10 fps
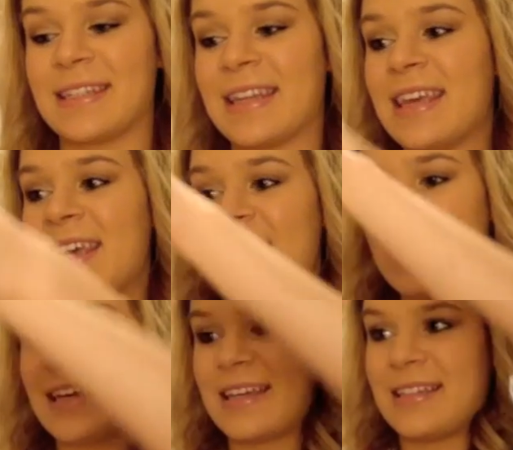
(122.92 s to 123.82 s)
and
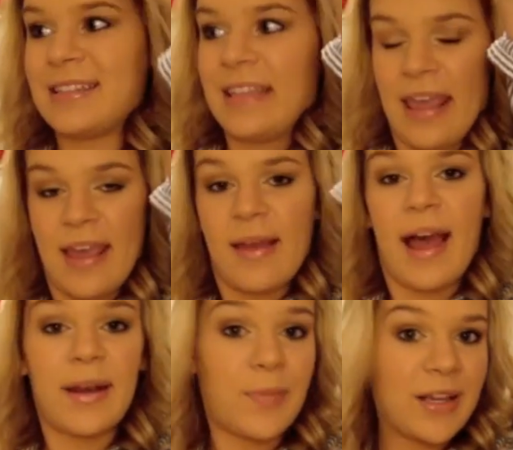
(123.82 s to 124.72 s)
it
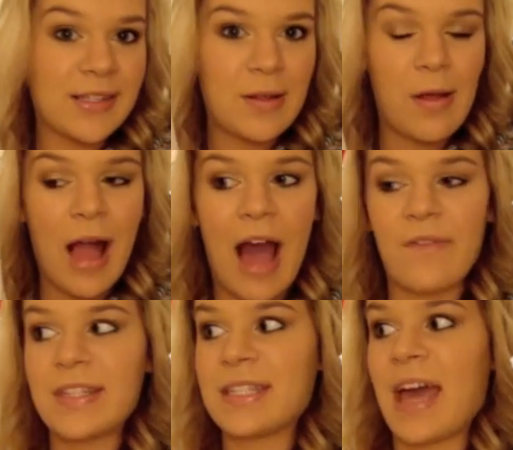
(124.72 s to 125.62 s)
kind of brings the whole
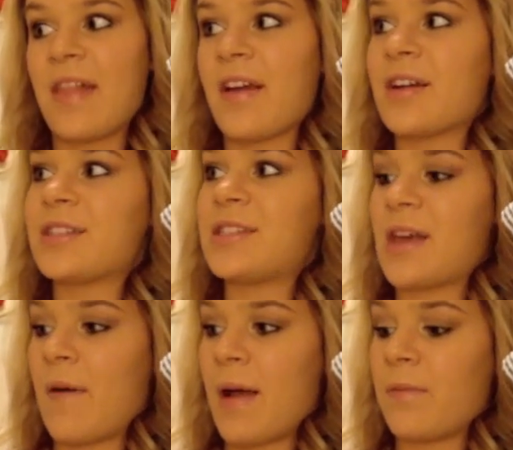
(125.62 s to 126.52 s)
outfit together
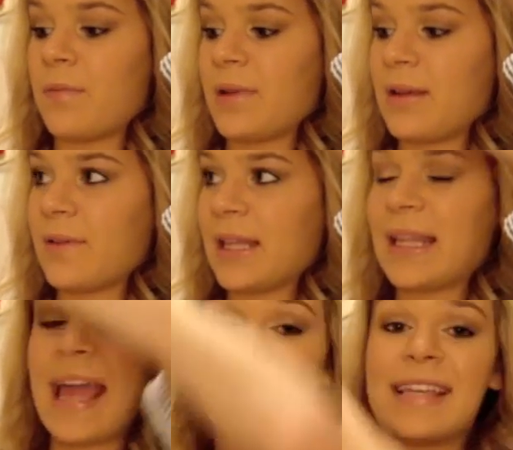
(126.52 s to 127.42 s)
so I really really
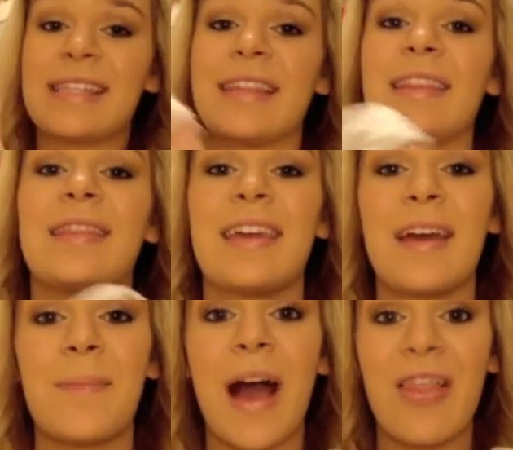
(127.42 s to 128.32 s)
like this and the
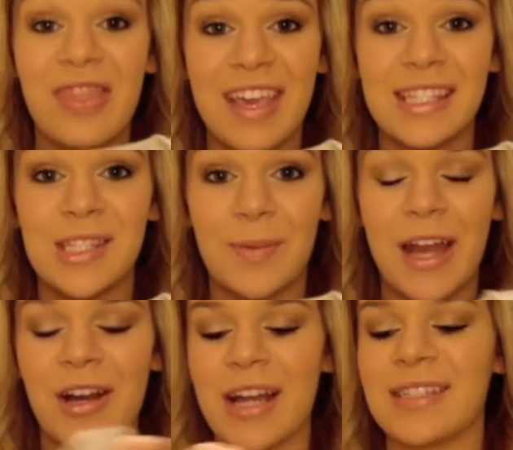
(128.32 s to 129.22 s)
thing about this
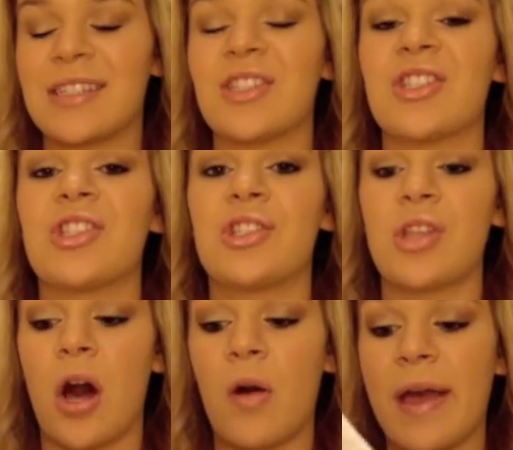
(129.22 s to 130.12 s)
sweater is it's
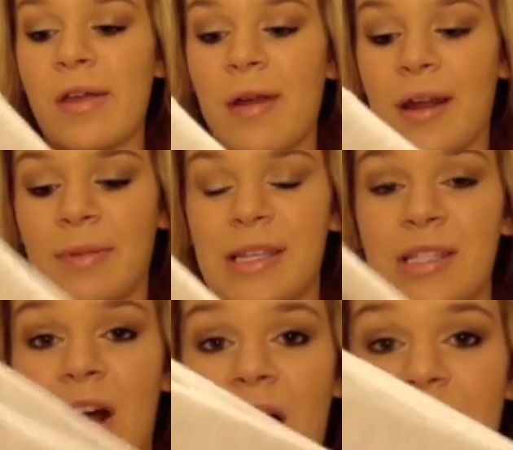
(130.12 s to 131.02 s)
so incredibly
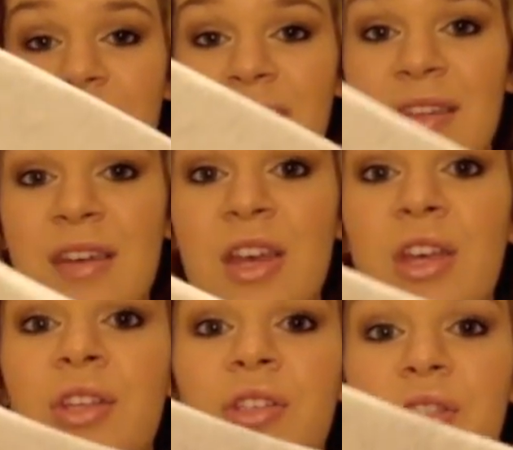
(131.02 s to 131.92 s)
soft
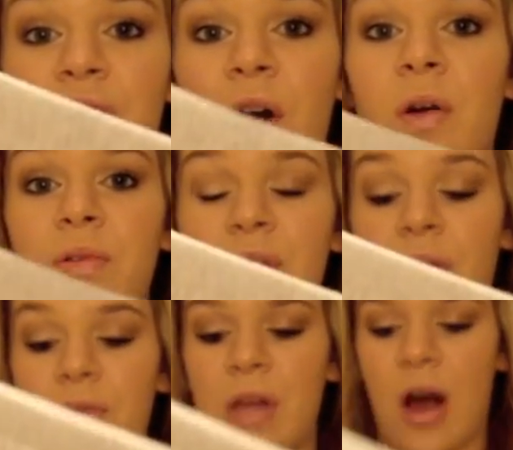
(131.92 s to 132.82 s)
so
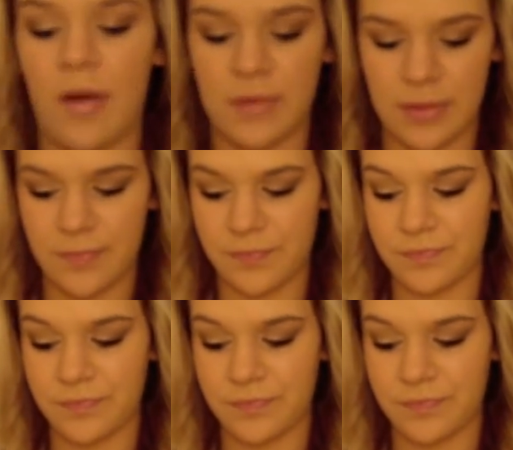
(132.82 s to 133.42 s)
so soft